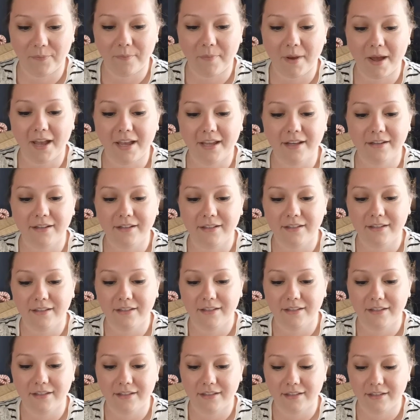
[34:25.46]
mine
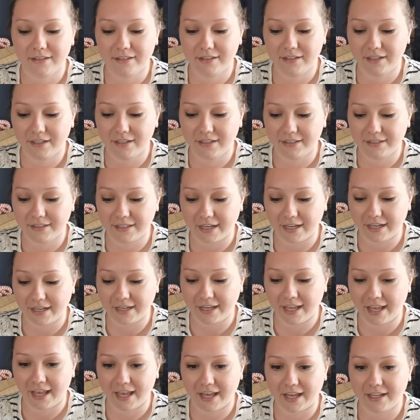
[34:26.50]
is
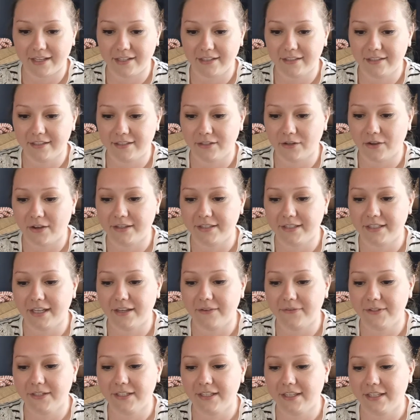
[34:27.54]
secondhand, so I was
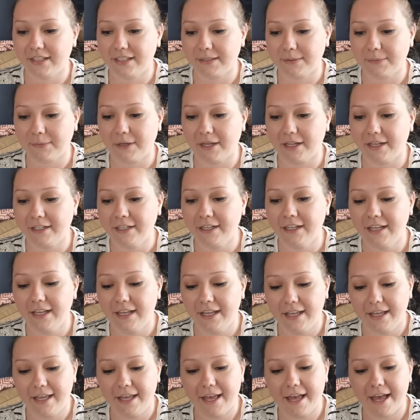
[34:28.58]
gifted this one.
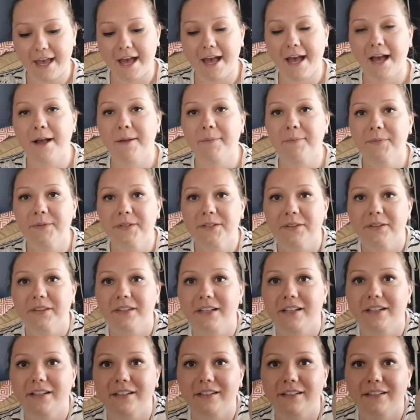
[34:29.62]
So
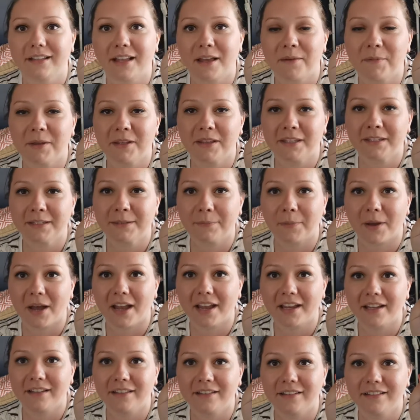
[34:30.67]
the
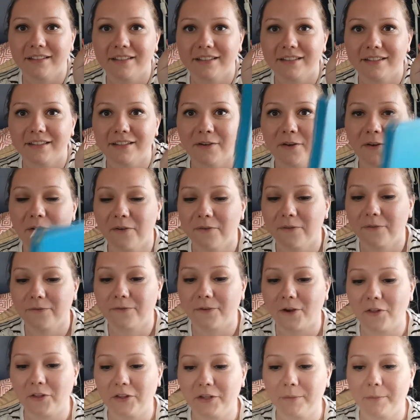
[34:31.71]
spine is
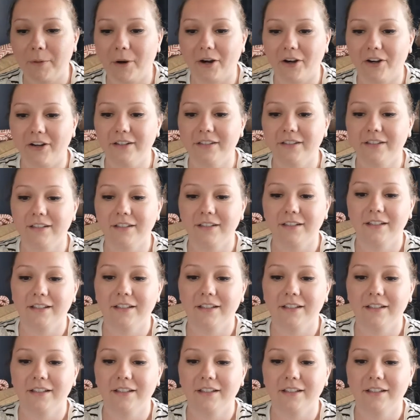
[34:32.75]
fallen apart,